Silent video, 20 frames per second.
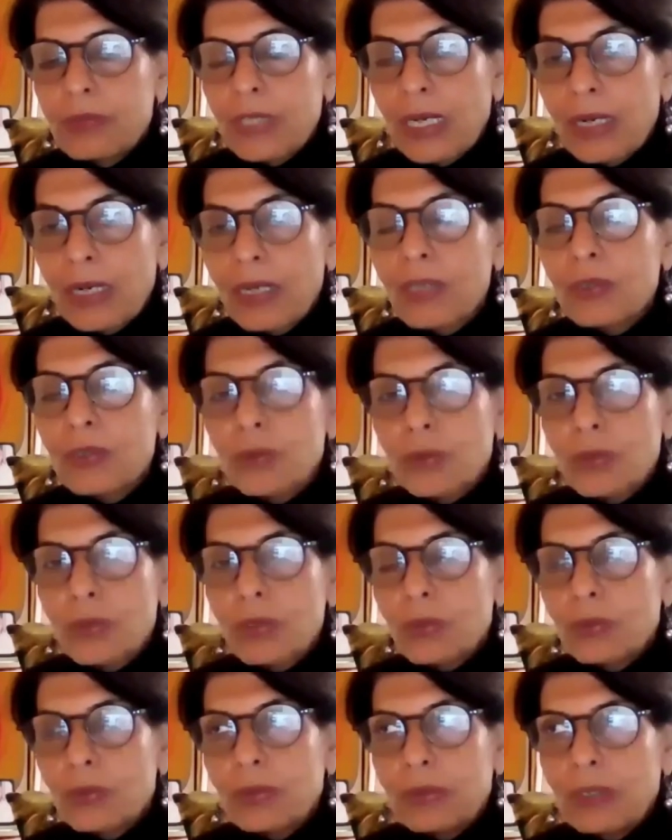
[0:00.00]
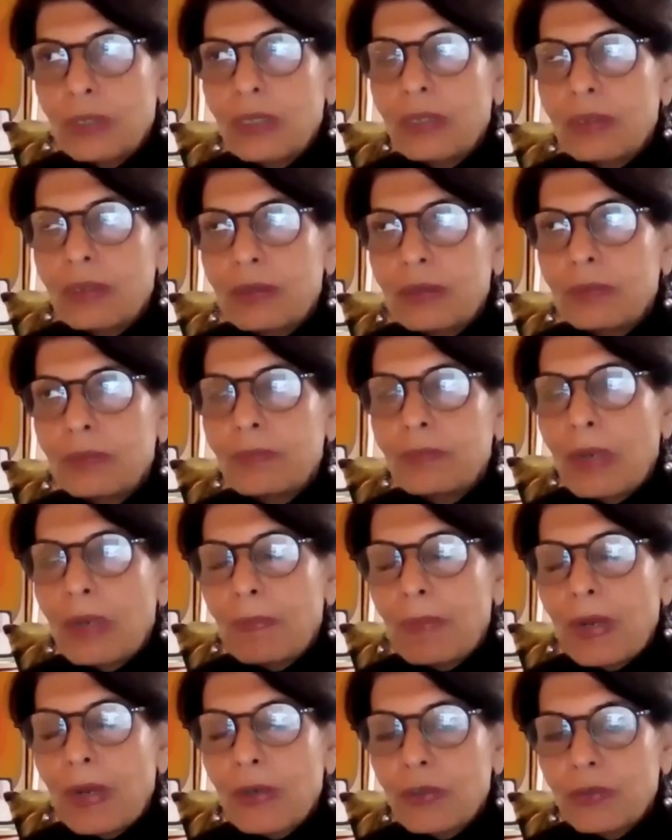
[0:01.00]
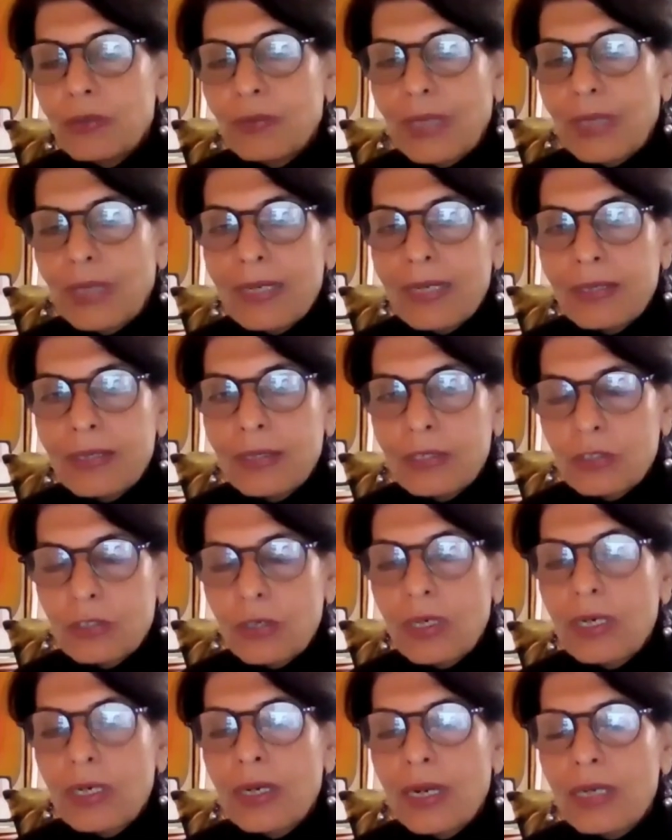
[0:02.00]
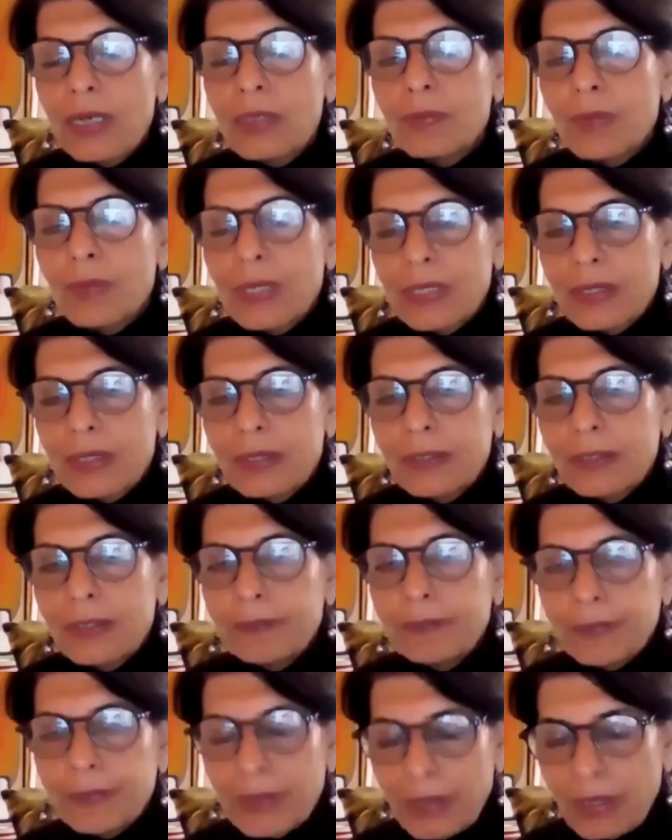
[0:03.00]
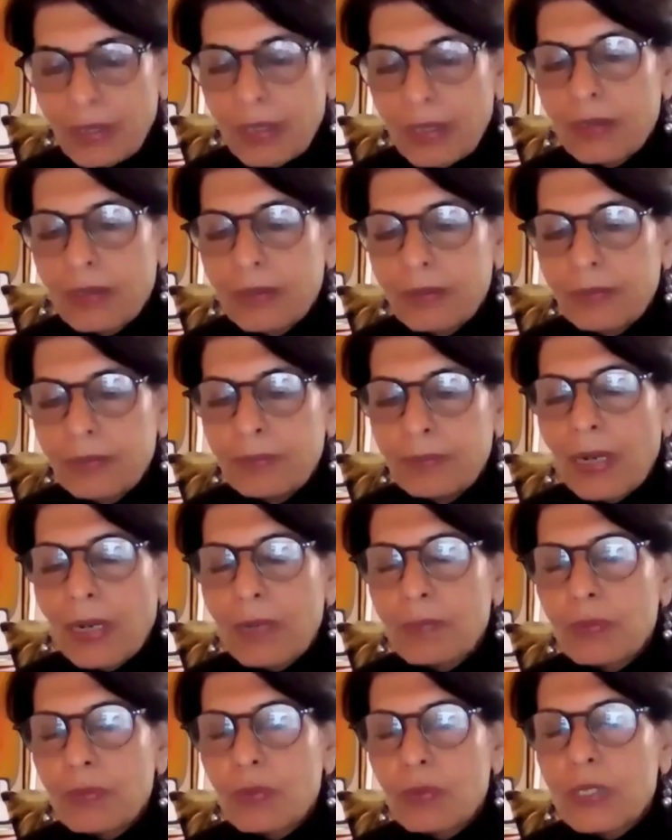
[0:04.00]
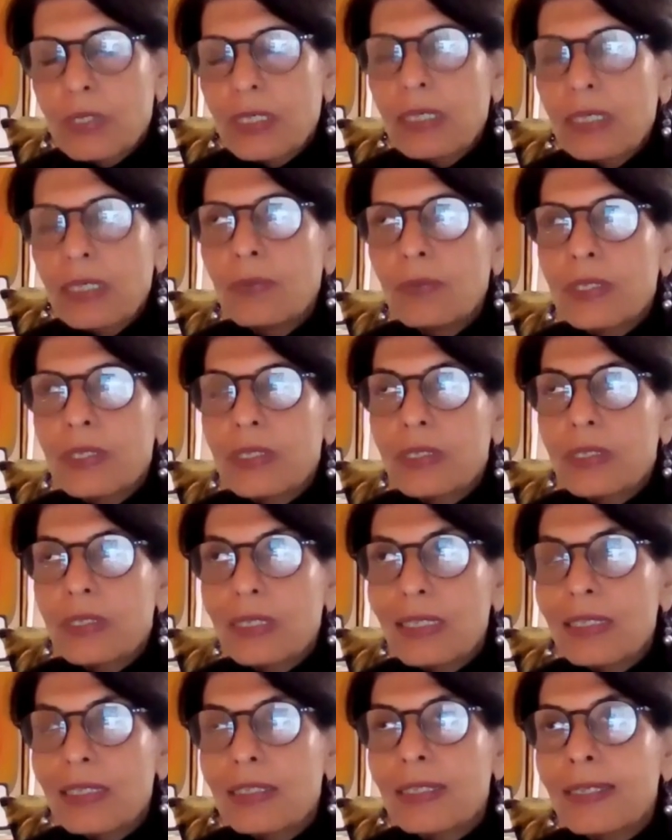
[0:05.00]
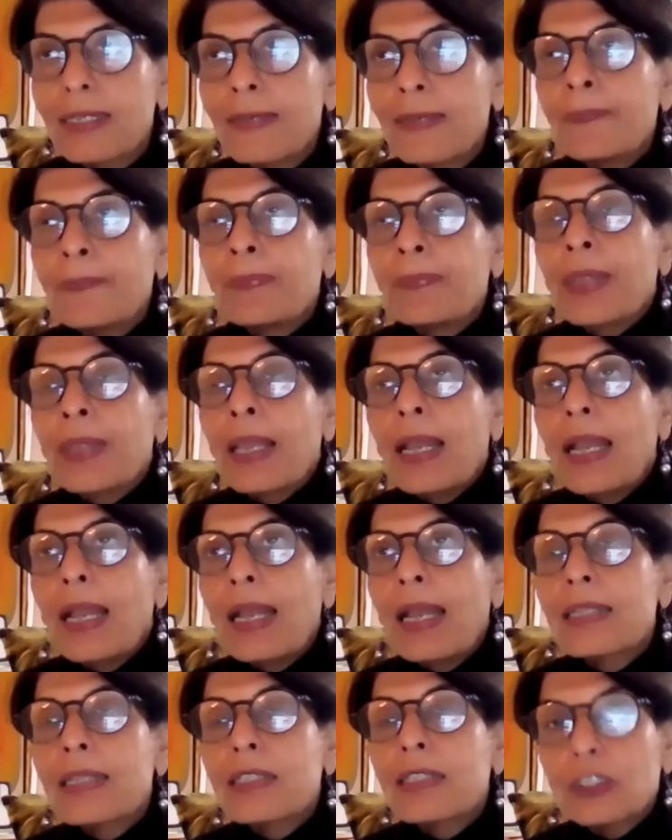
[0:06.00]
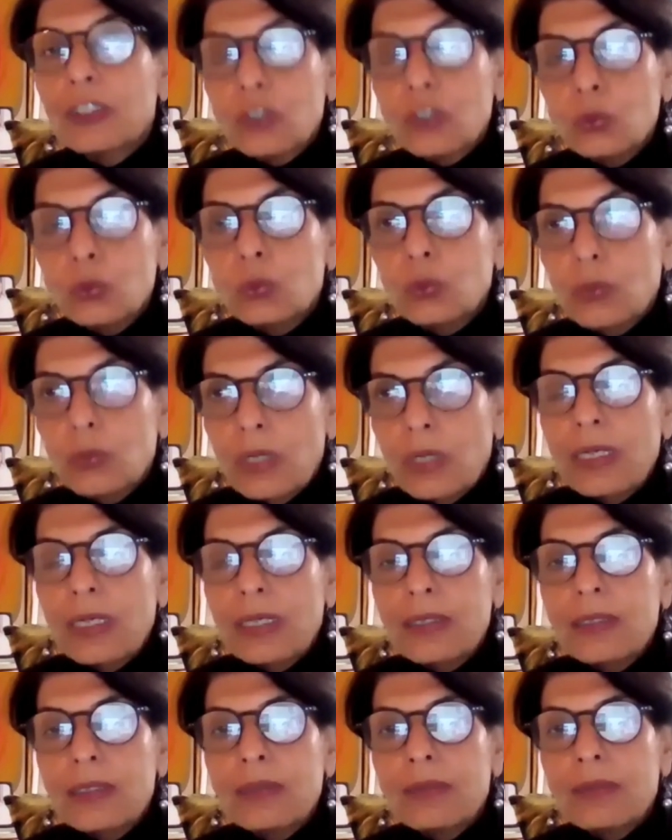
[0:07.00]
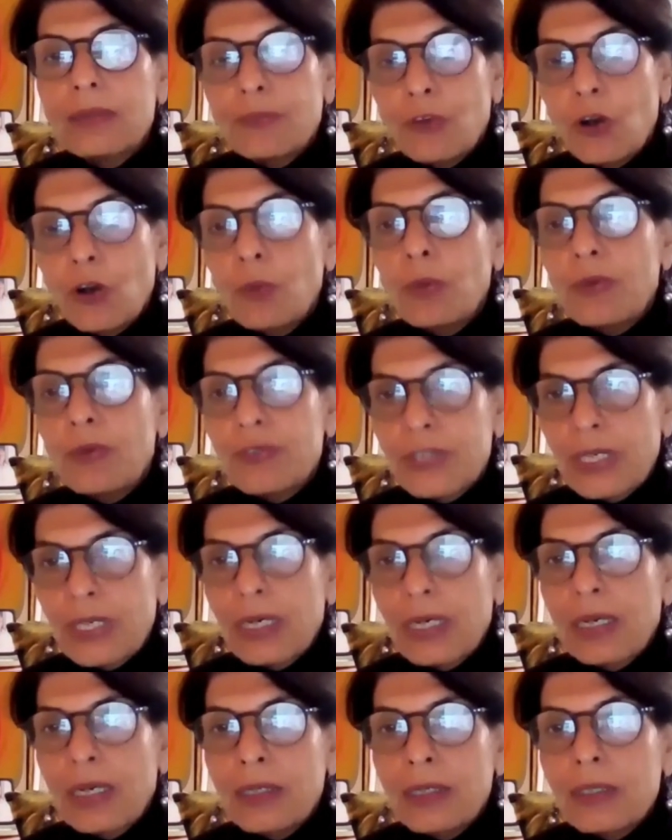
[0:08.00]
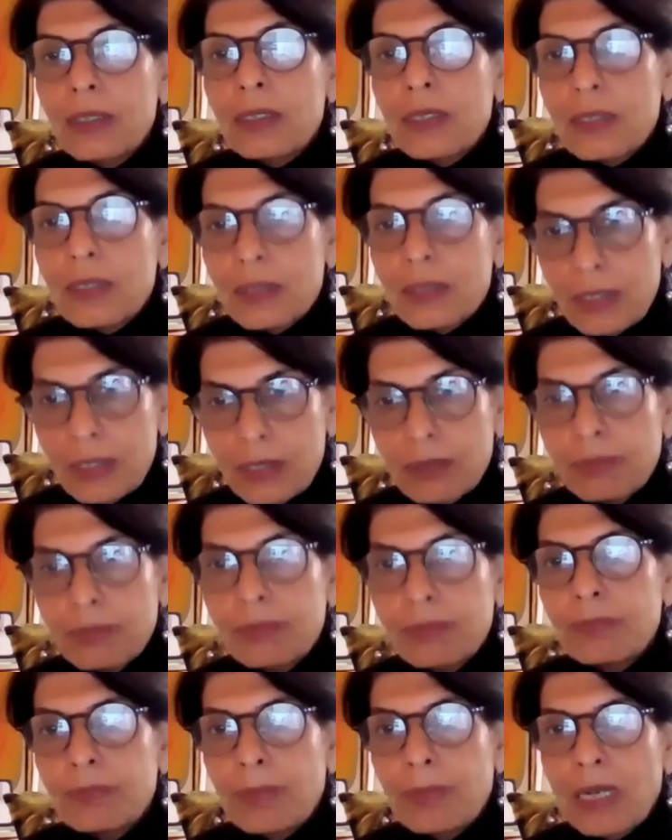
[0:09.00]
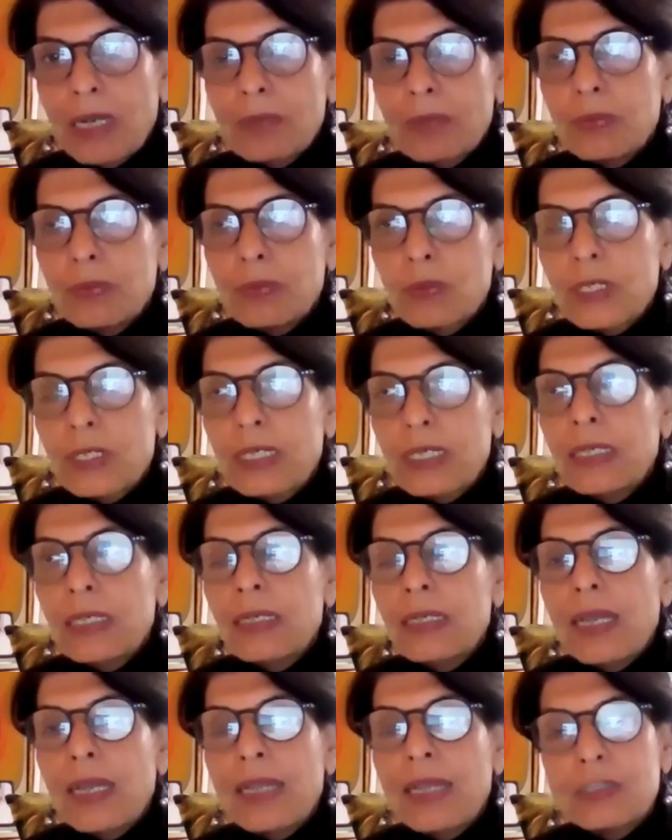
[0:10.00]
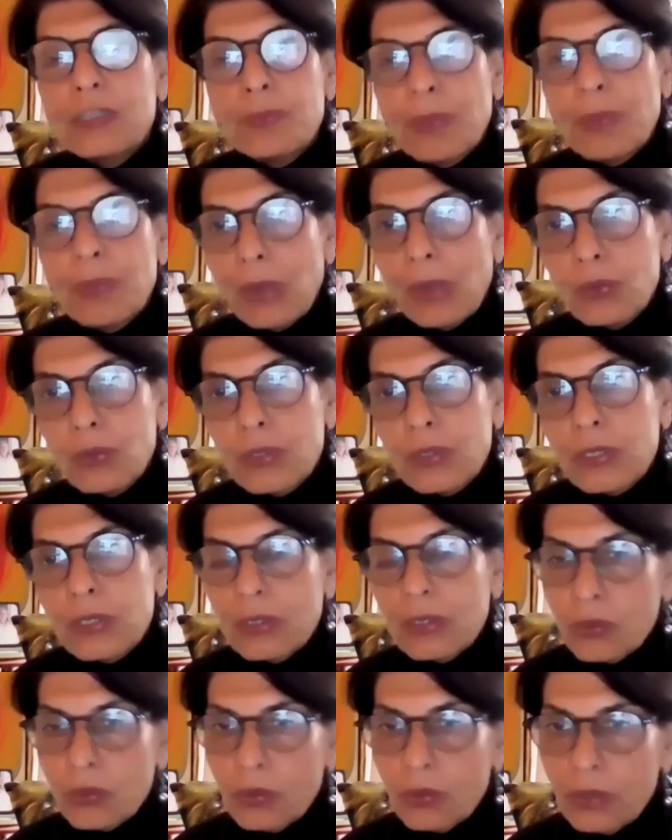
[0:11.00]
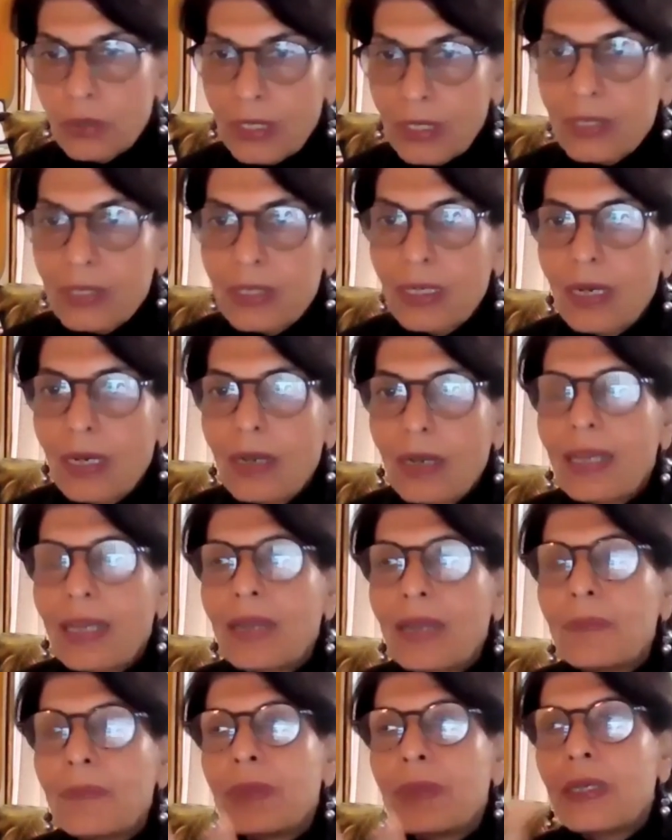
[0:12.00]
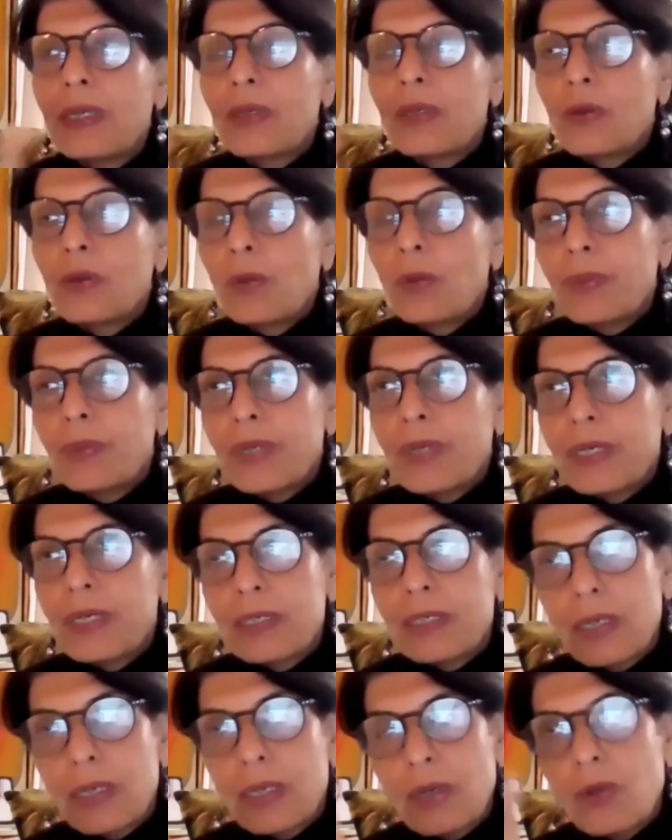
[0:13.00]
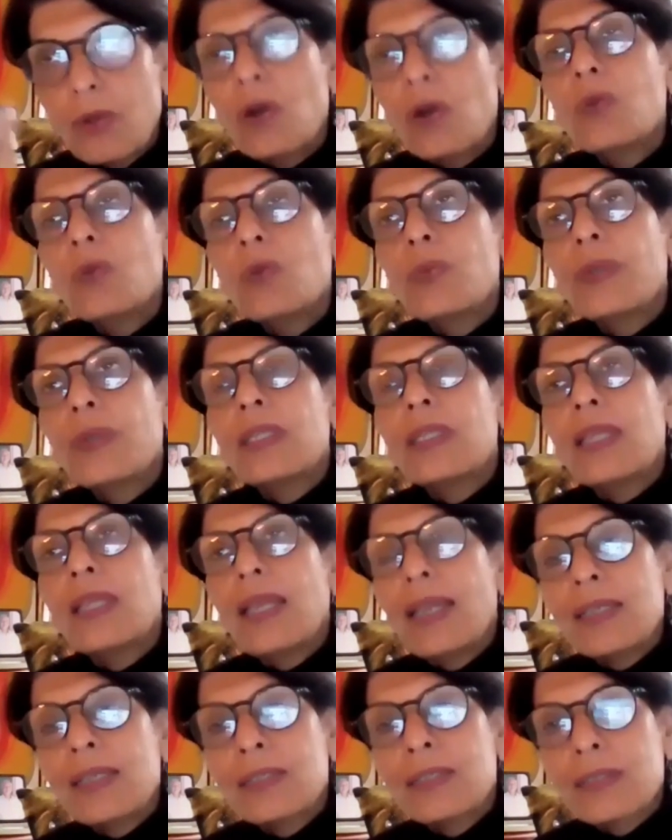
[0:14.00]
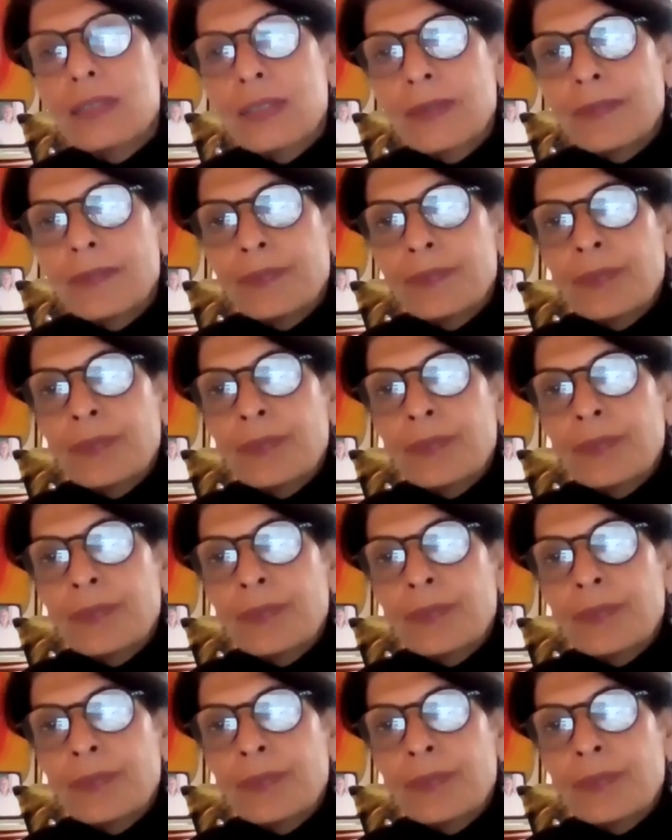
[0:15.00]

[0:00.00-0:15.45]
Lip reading: chanas also are a part of that. It's not a nut, but plant protein, which is easy. And sattu, another form of chana, is a plant protein, and sprouts. So these can be incorporated along with eggs,